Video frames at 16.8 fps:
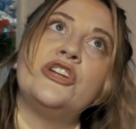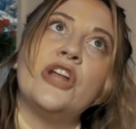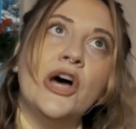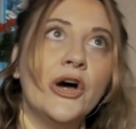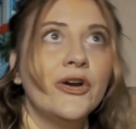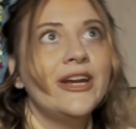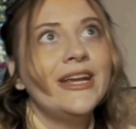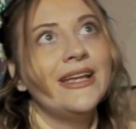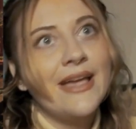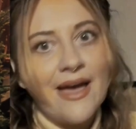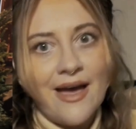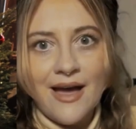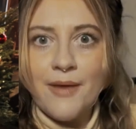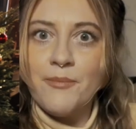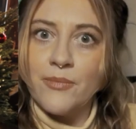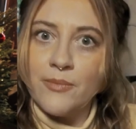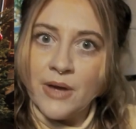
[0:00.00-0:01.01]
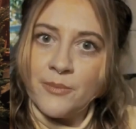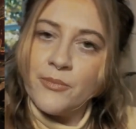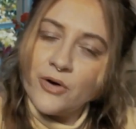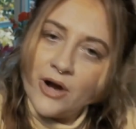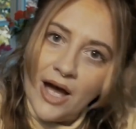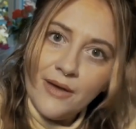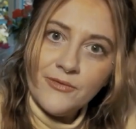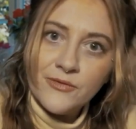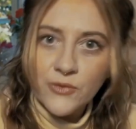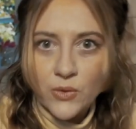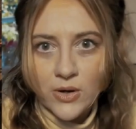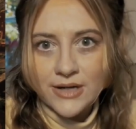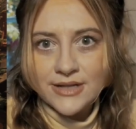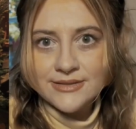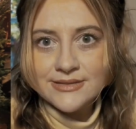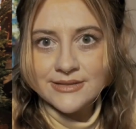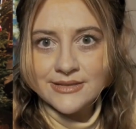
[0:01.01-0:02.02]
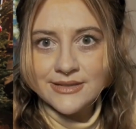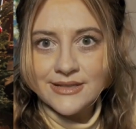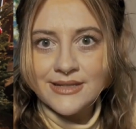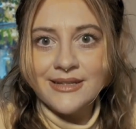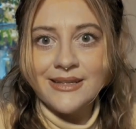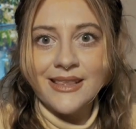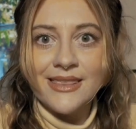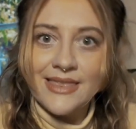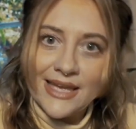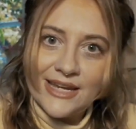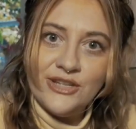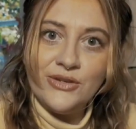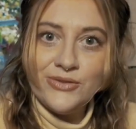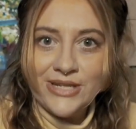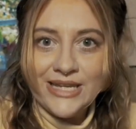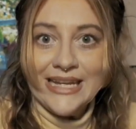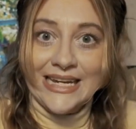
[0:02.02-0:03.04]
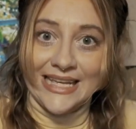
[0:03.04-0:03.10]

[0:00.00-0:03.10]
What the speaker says: Thuringia bratwurst, then you need